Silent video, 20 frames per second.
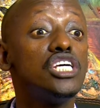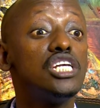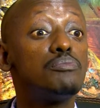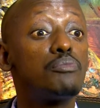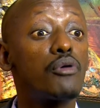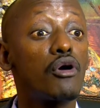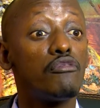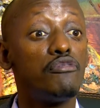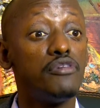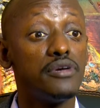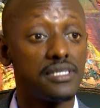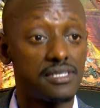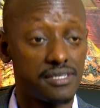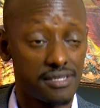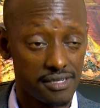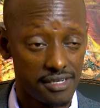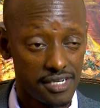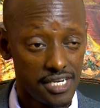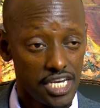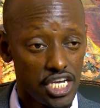need
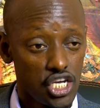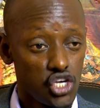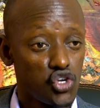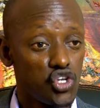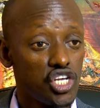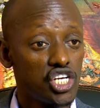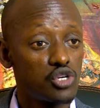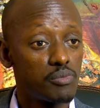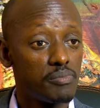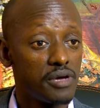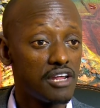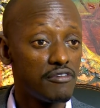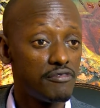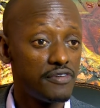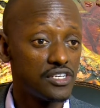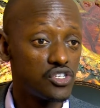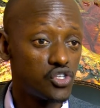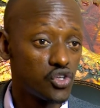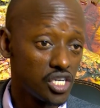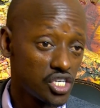profits. You need to
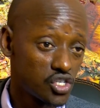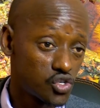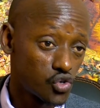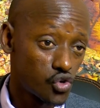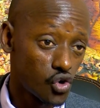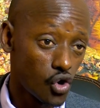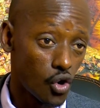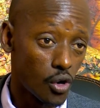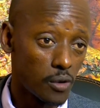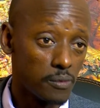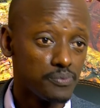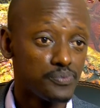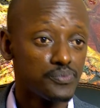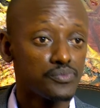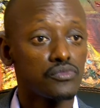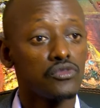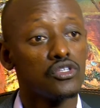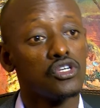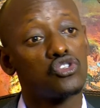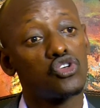benefit, you need to grow.
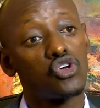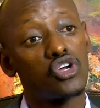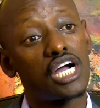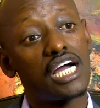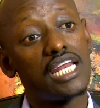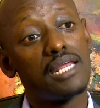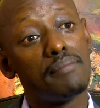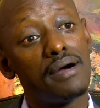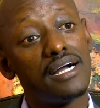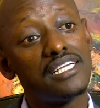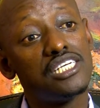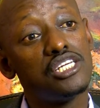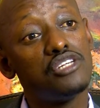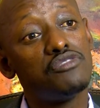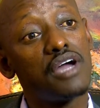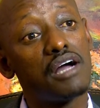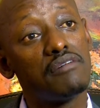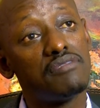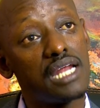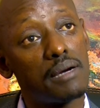So you can imagine if
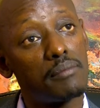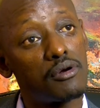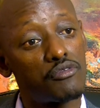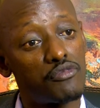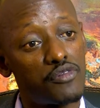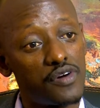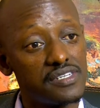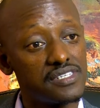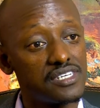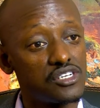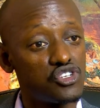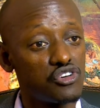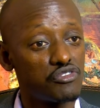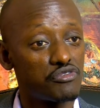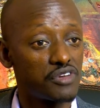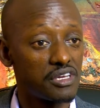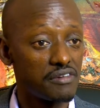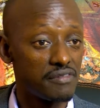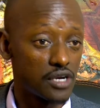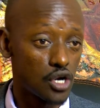you have a number of friends that
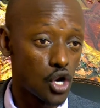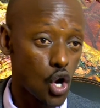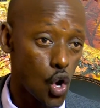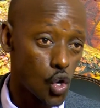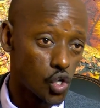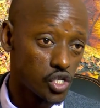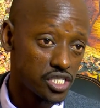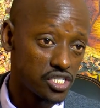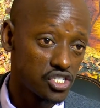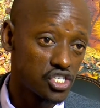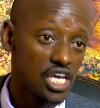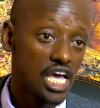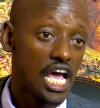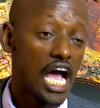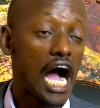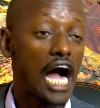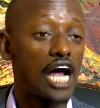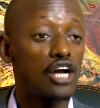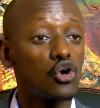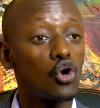you've given loans
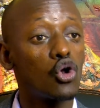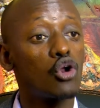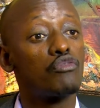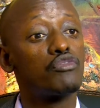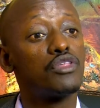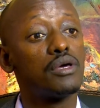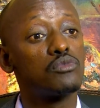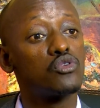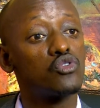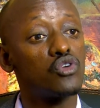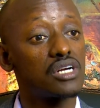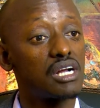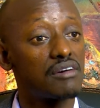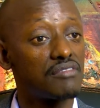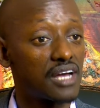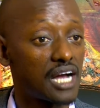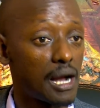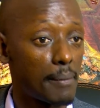and all of them do not have the